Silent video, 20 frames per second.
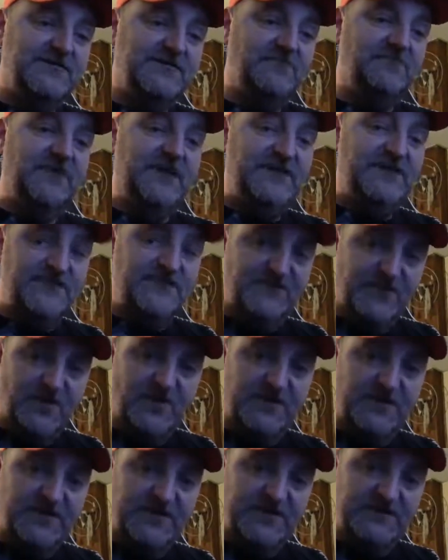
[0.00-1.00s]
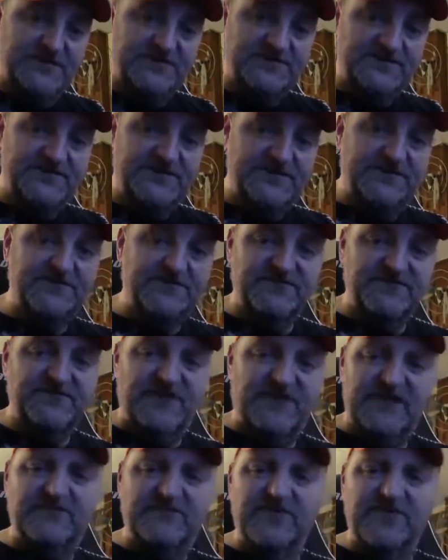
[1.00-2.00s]
base for it.
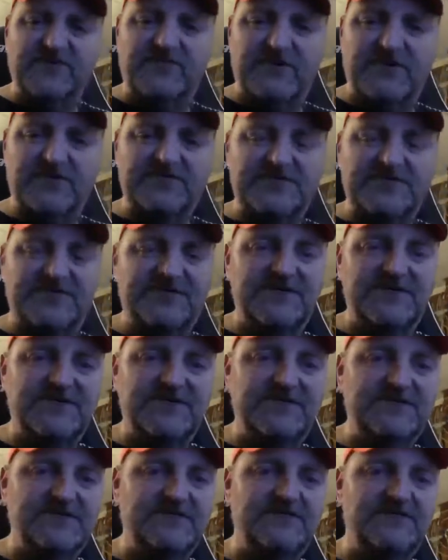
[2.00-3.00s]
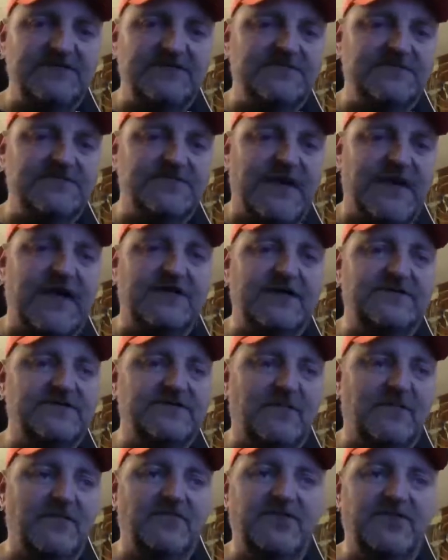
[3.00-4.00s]
It's a big tree, but she
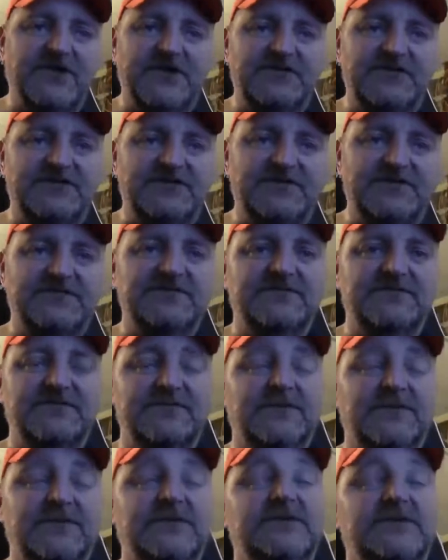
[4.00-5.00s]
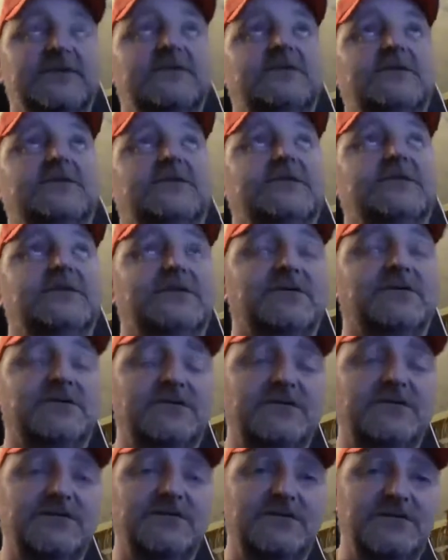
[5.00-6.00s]
packed someplace, and I'm like,
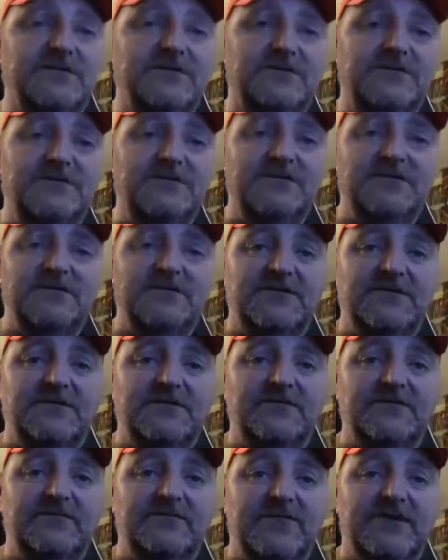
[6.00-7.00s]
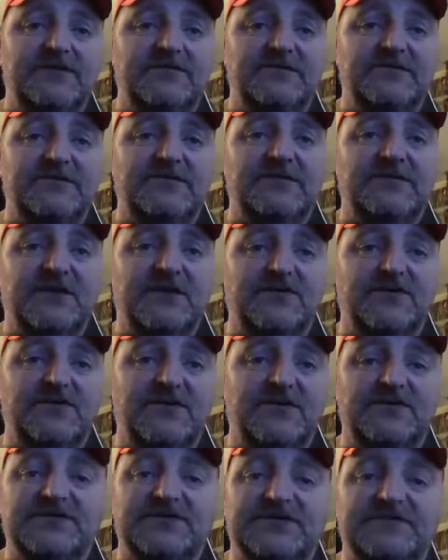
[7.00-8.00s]
oh, but
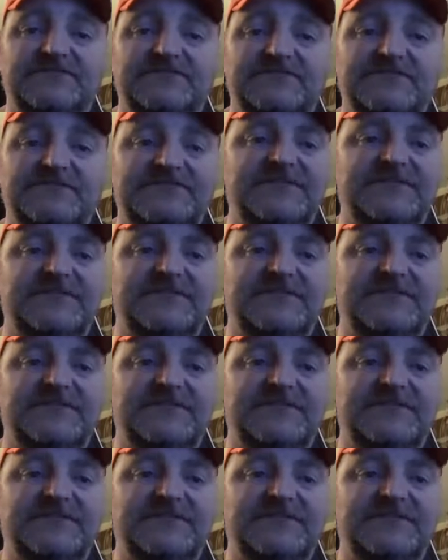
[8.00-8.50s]
still searching.